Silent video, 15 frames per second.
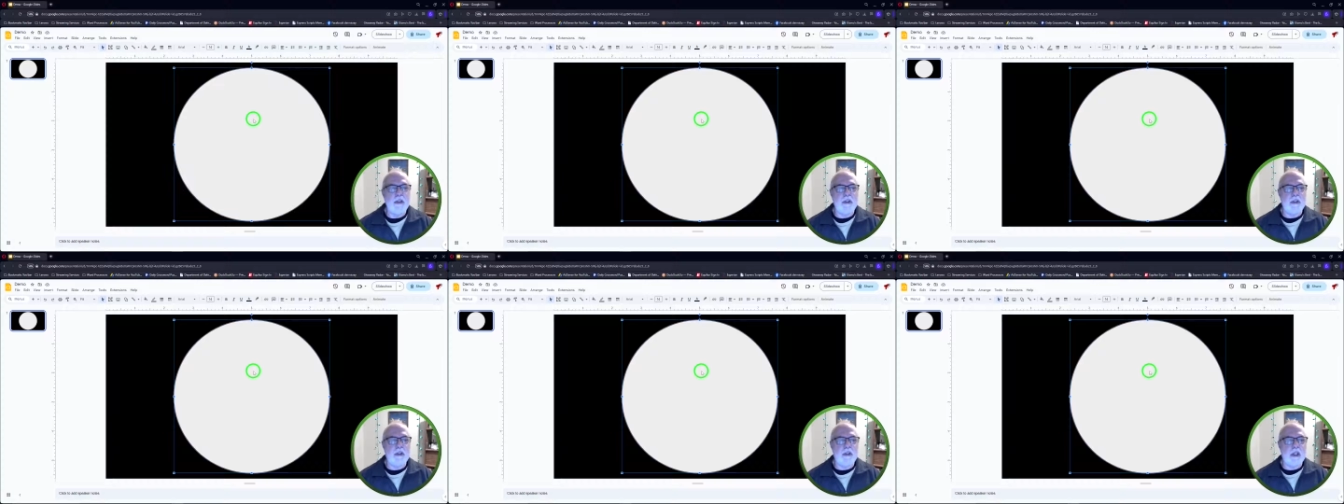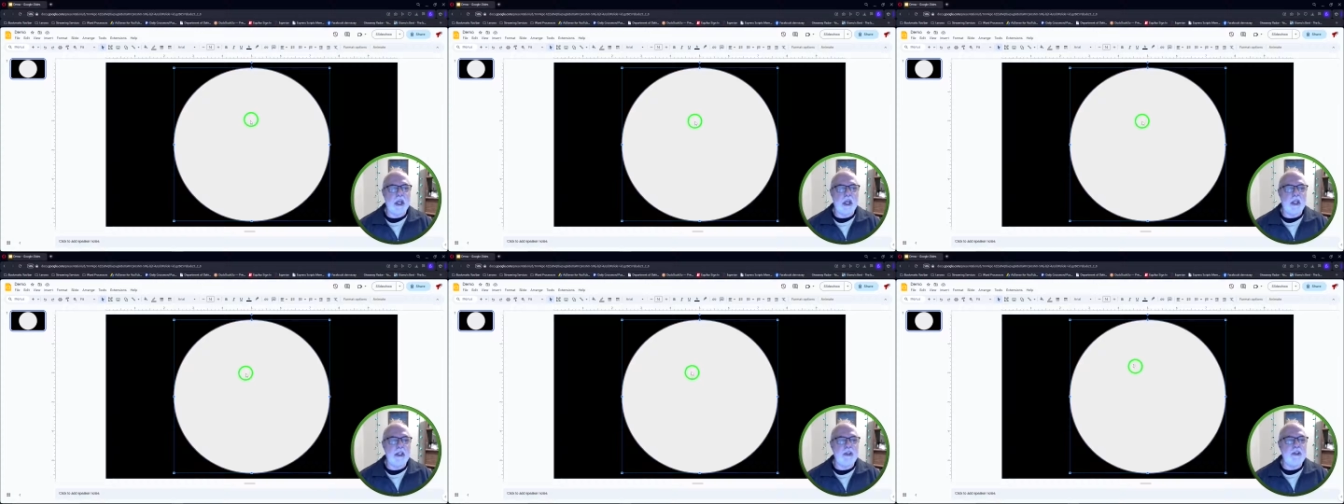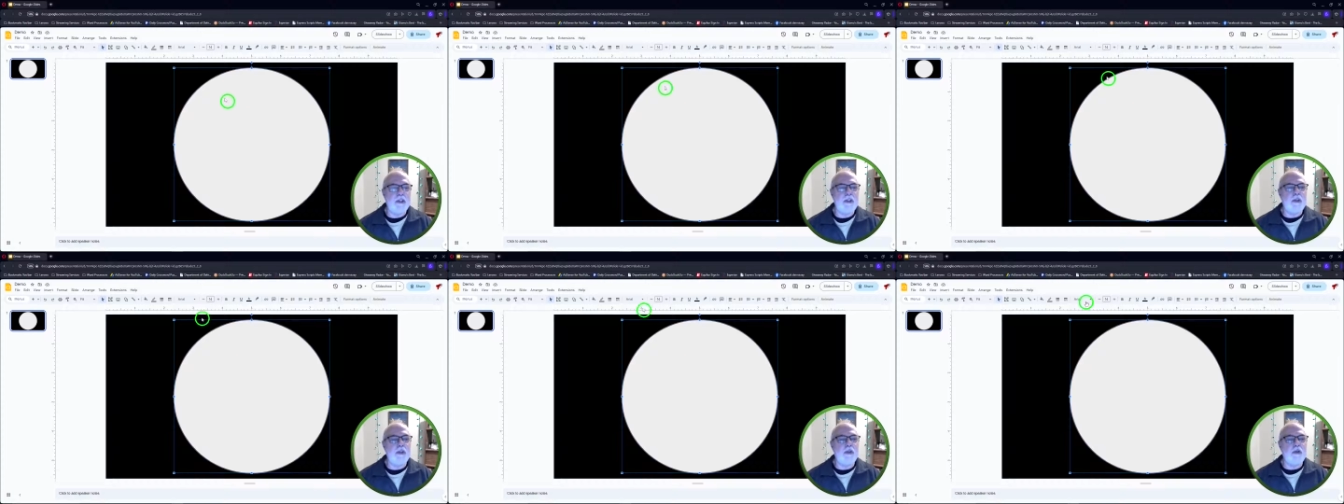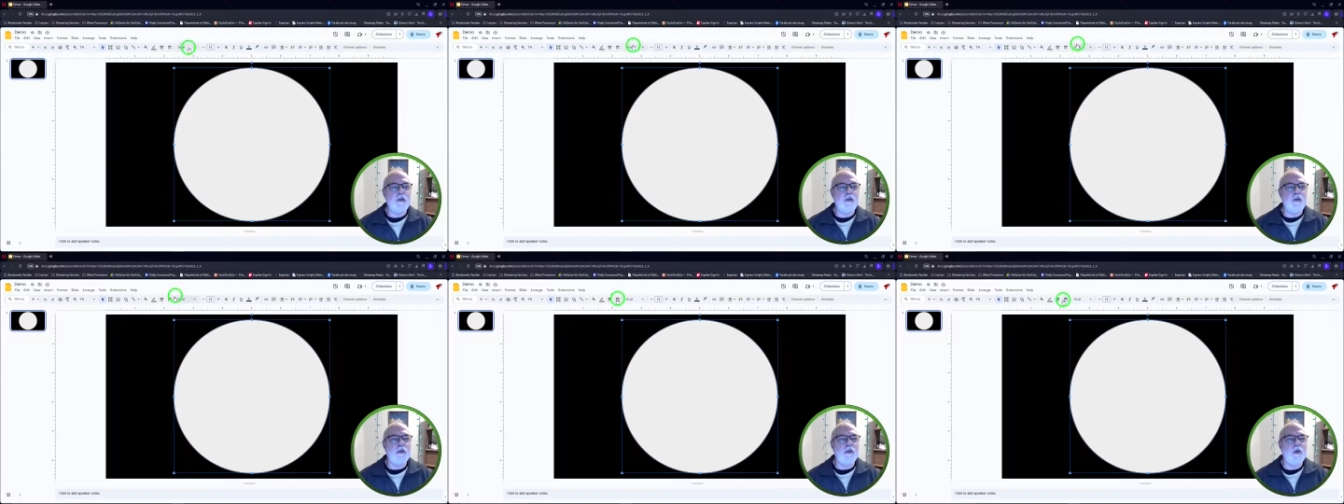to change
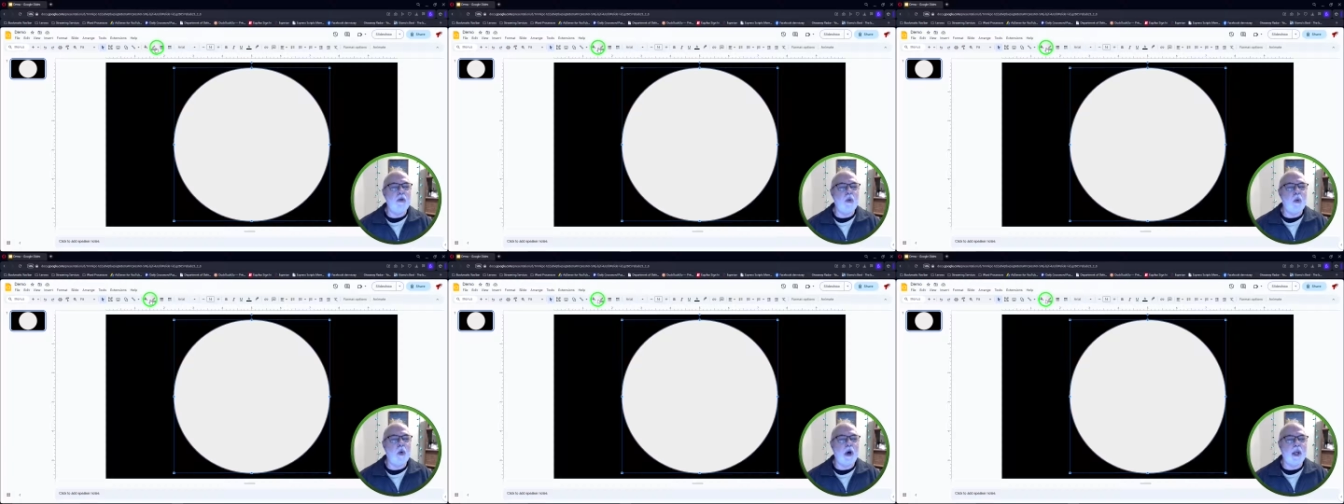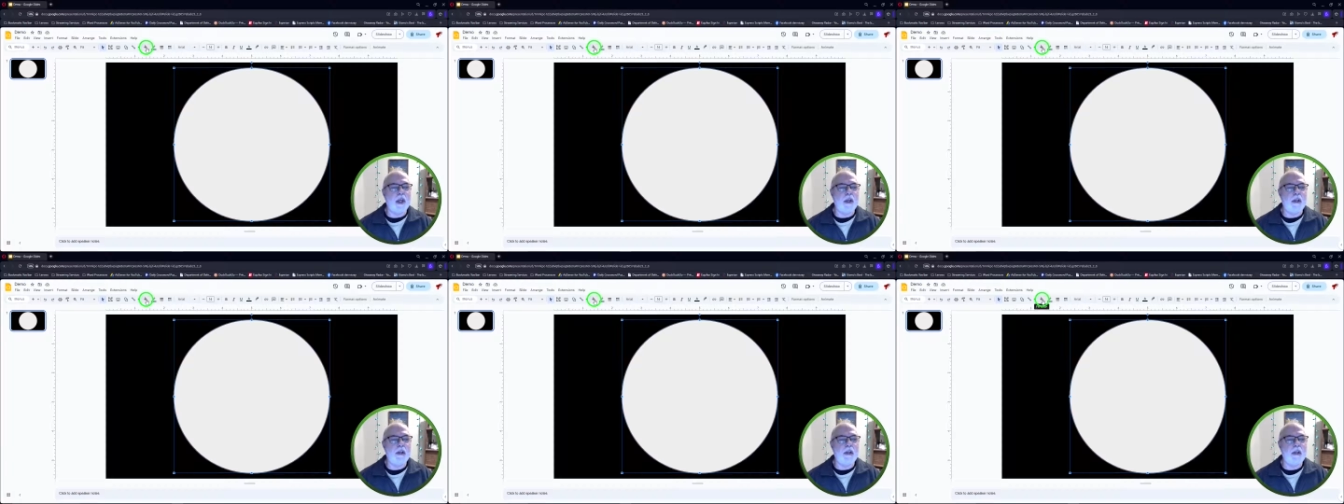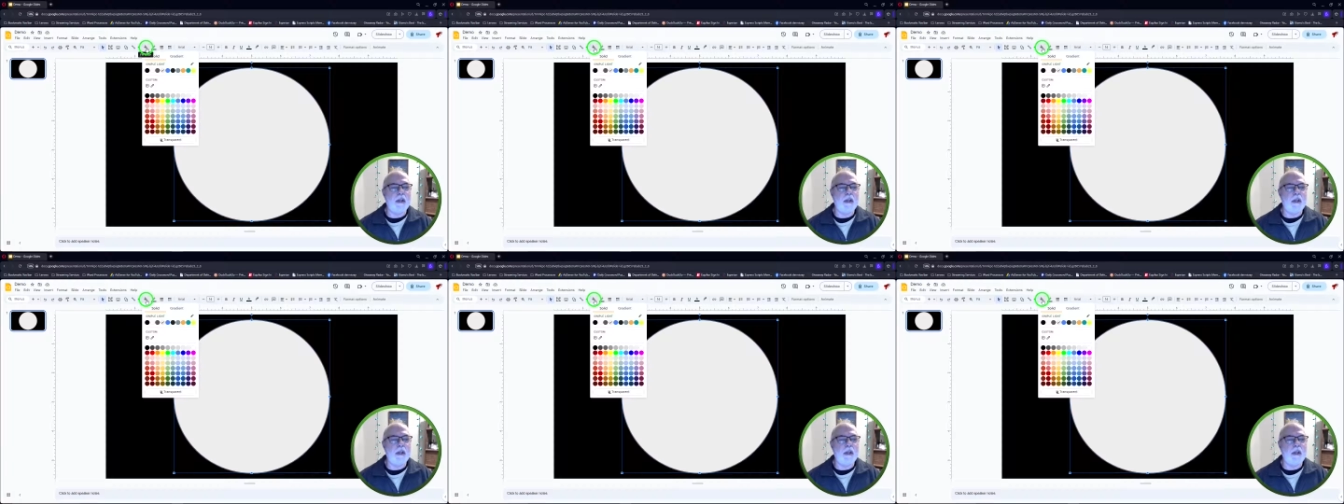to white.